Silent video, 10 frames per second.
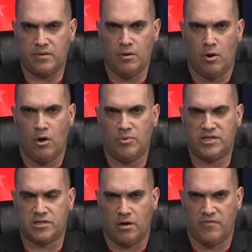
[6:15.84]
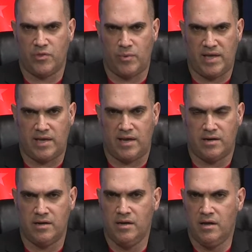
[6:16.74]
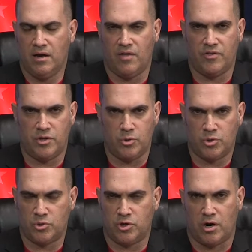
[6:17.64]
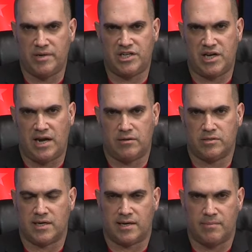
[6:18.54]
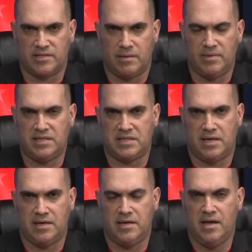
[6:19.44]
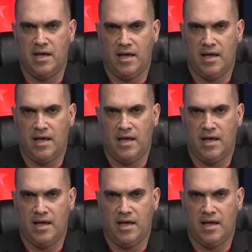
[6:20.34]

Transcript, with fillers: All we saw over the weekend on the usual garbage channels like MSNBC